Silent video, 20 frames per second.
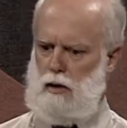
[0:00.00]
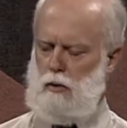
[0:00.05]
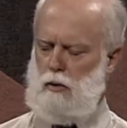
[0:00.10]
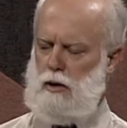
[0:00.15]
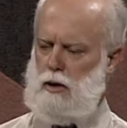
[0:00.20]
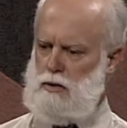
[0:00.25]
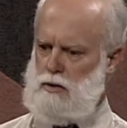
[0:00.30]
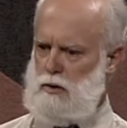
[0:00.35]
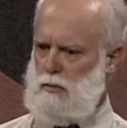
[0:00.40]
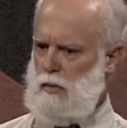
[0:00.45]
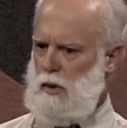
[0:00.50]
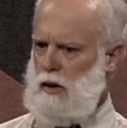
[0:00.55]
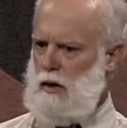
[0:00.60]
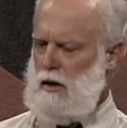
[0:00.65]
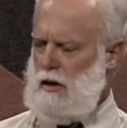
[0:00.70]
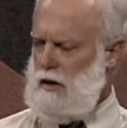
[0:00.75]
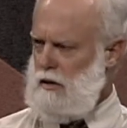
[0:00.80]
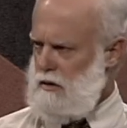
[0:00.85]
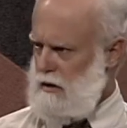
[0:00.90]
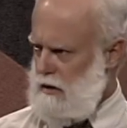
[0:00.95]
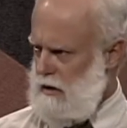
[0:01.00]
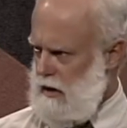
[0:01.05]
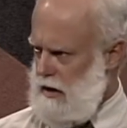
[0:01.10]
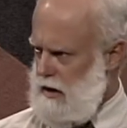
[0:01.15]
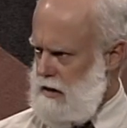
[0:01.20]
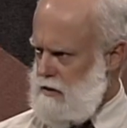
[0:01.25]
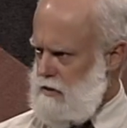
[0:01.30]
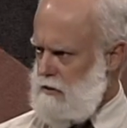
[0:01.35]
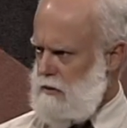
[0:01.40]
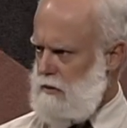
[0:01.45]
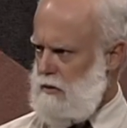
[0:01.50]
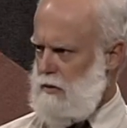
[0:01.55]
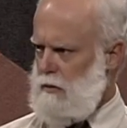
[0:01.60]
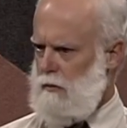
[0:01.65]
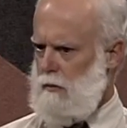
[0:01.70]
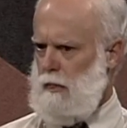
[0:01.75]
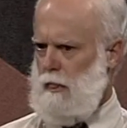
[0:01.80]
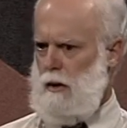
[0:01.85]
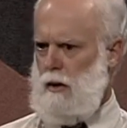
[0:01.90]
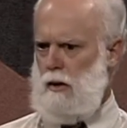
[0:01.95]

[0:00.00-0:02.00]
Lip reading: only does it begin in the classroom,